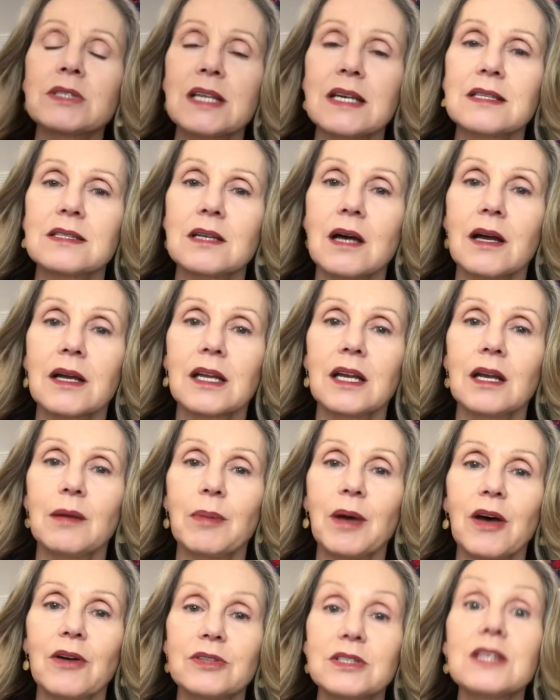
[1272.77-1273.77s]
was I talking
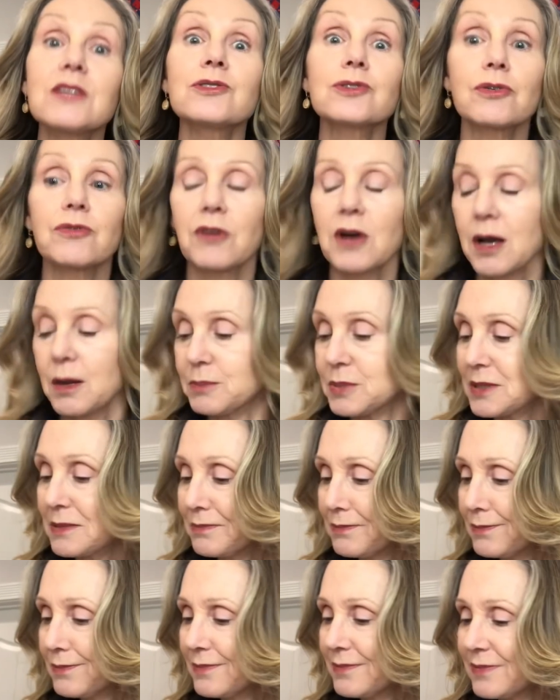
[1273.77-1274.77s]
about? Scissor fobs.
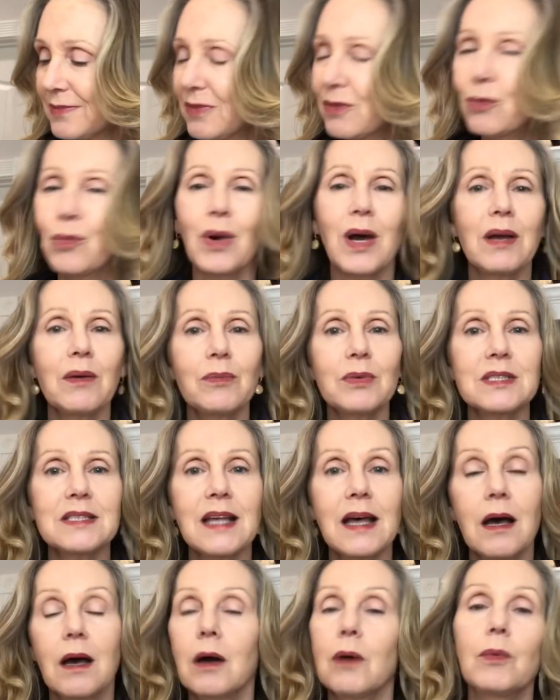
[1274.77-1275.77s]
Why was
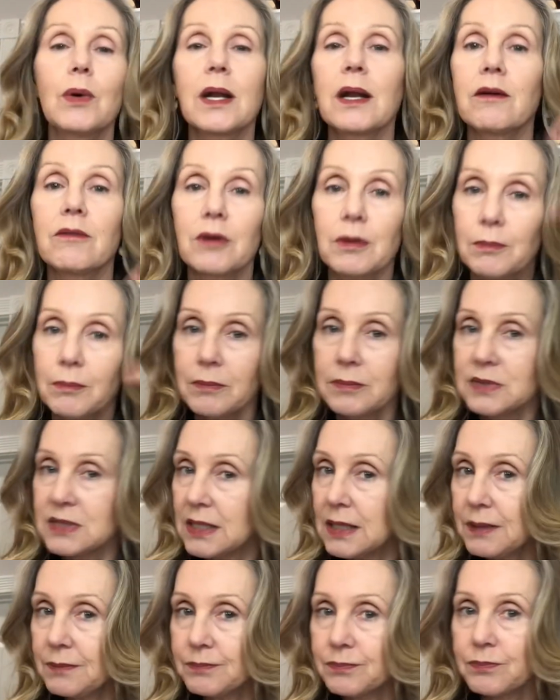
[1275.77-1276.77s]
that? Whatever.
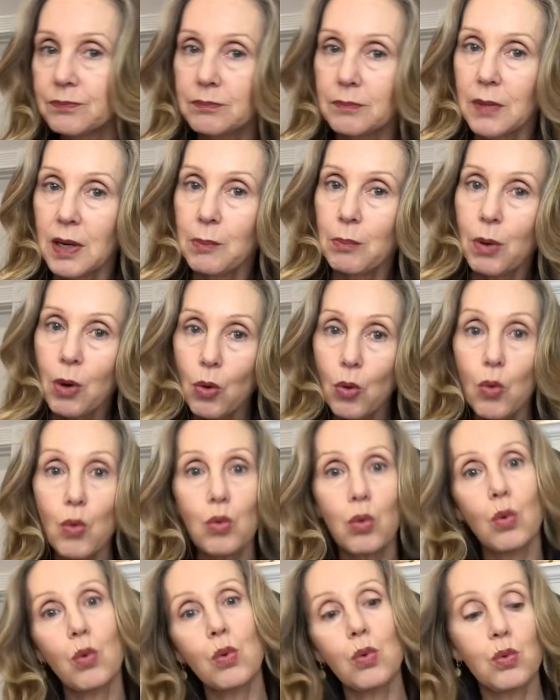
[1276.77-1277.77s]
See my
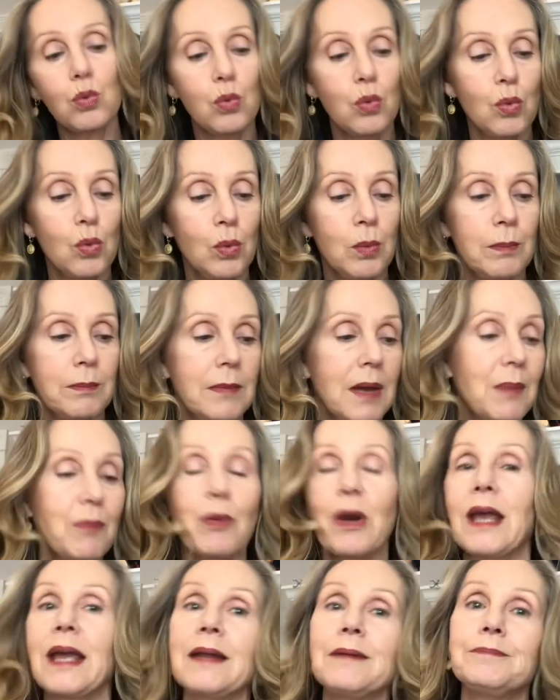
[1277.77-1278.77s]
my
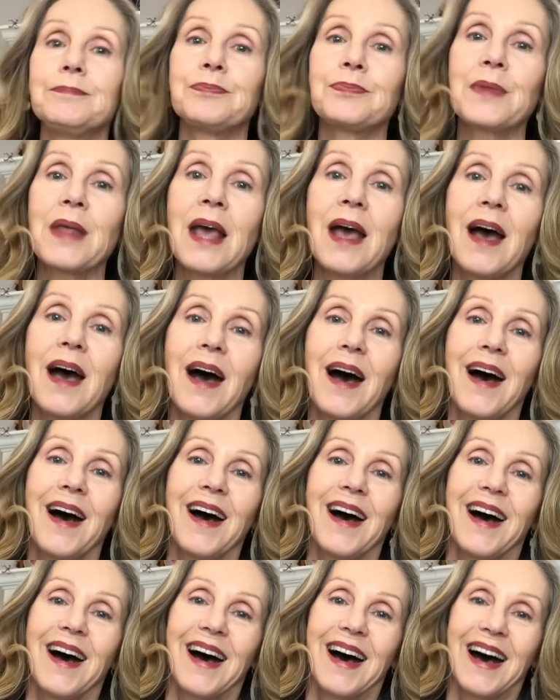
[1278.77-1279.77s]
brain.
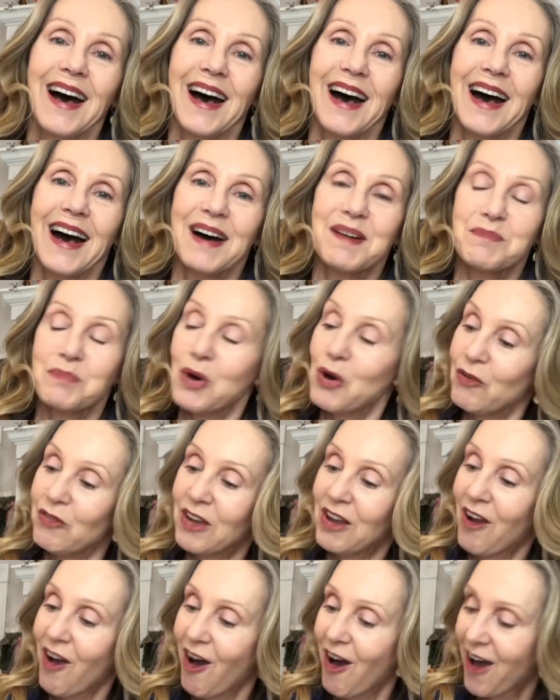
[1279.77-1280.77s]

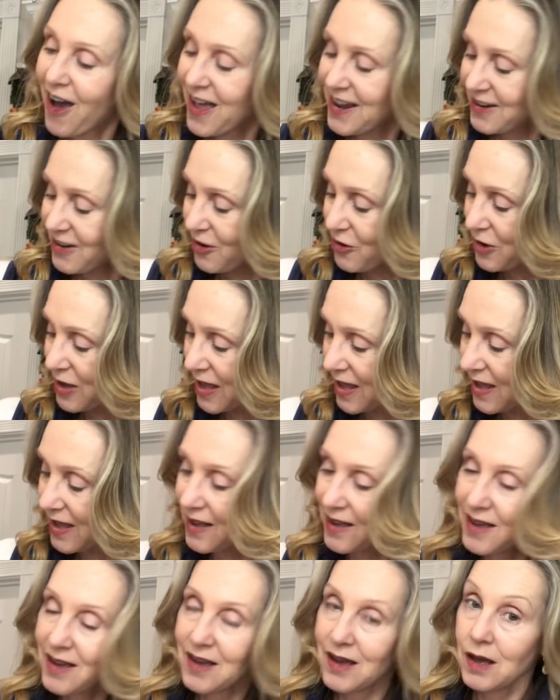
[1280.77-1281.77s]
Moving on.
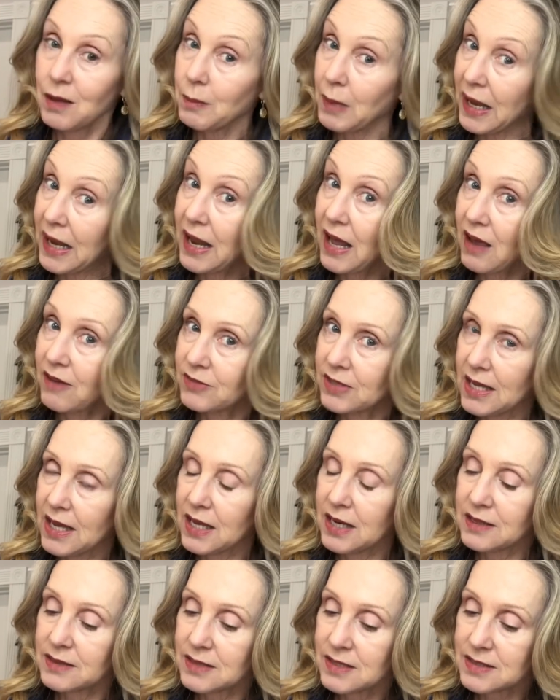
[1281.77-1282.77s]
Okay, I might have to
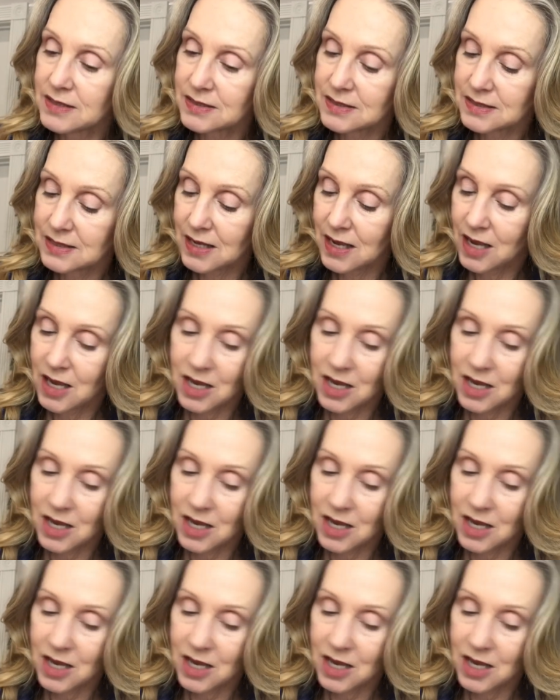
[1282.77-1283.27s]
edit this.